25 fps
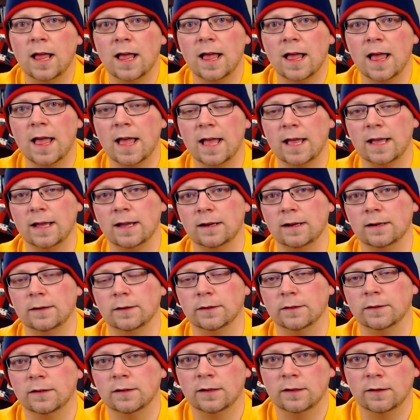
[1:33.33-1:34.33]
And
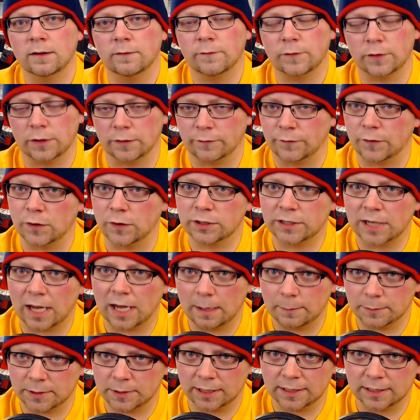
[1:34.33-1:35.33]
for the first
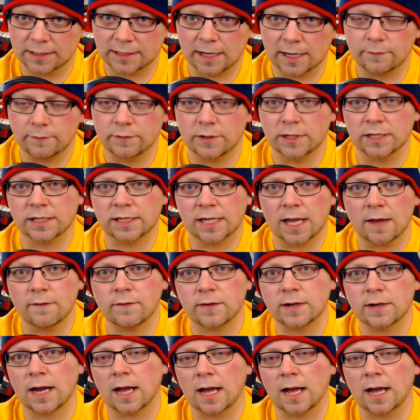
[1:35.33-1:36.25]
time since 77,